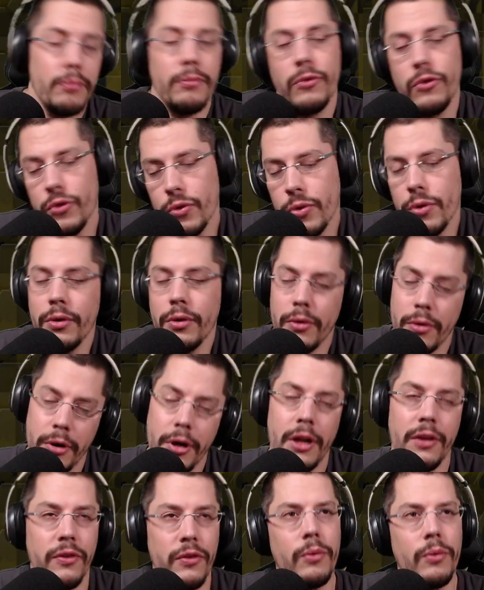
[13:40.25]
Soon or
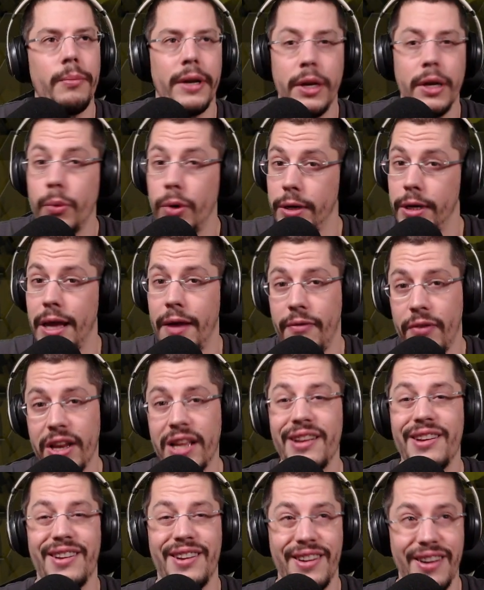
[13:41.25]
not soon, but it will
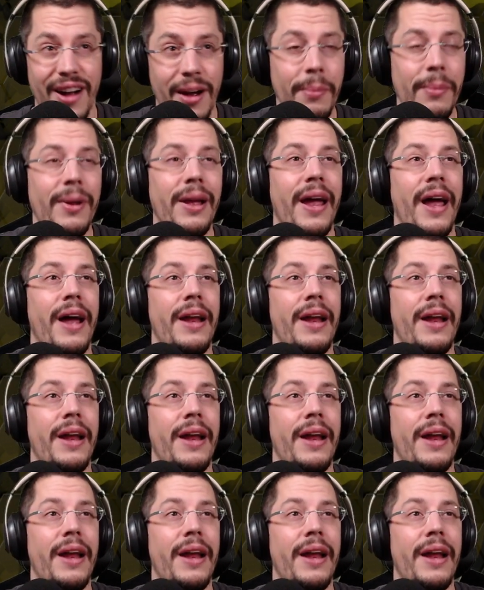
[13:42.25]
definitely come.